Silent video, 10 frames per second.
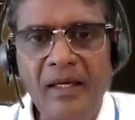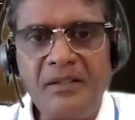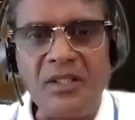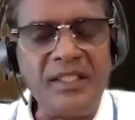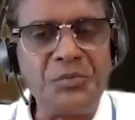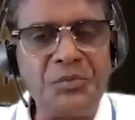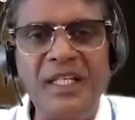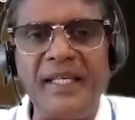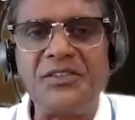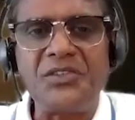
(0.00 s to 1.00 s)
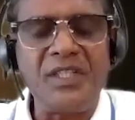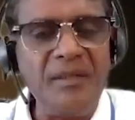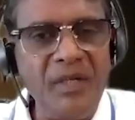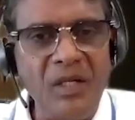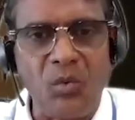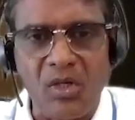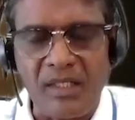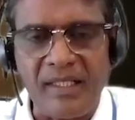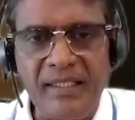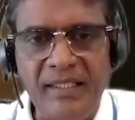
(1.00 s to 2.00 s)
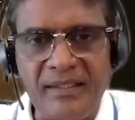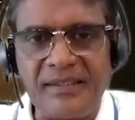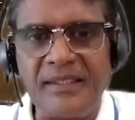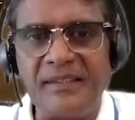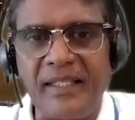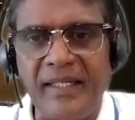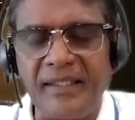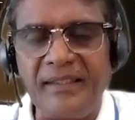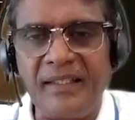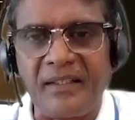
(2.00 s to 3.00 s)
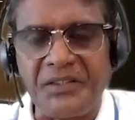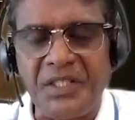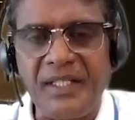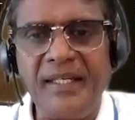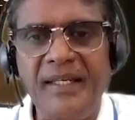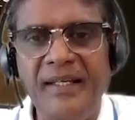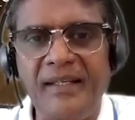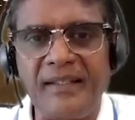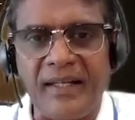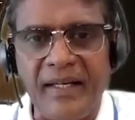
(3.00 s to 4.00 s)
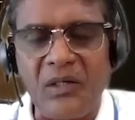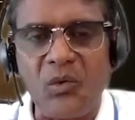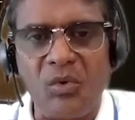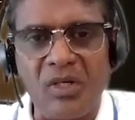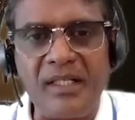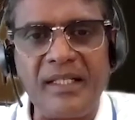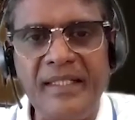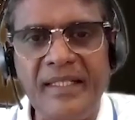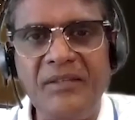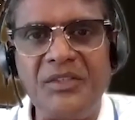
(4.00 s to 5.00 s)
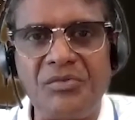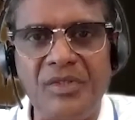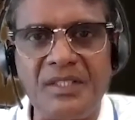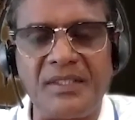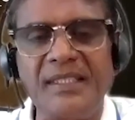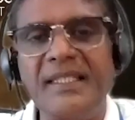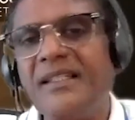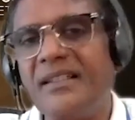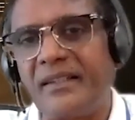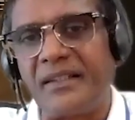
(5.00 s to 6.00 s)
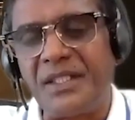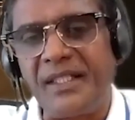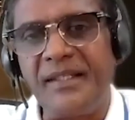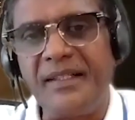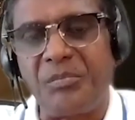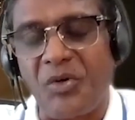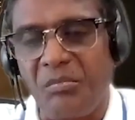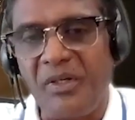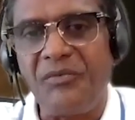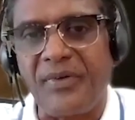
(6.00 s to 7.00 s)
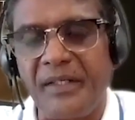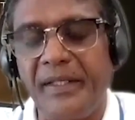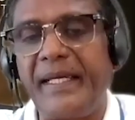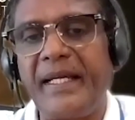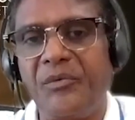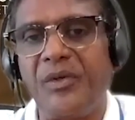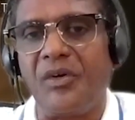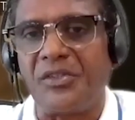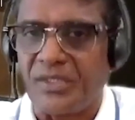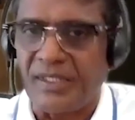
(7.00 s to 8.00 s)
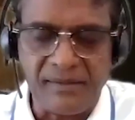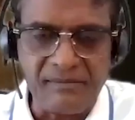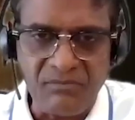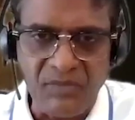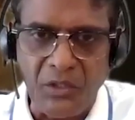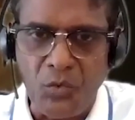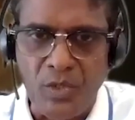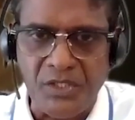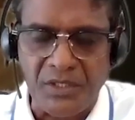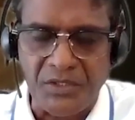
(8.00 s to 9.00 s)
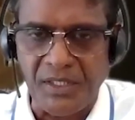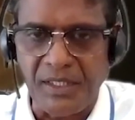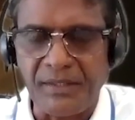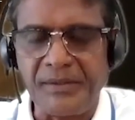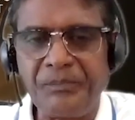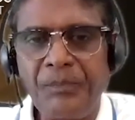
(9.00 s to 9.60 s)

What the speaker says: So it's been extremely volatile. This is, I think, the Treasury yield, the kind of volatility which we are seeing in Treasury yield, probably for a decade we have not seen in the US Treasury yield.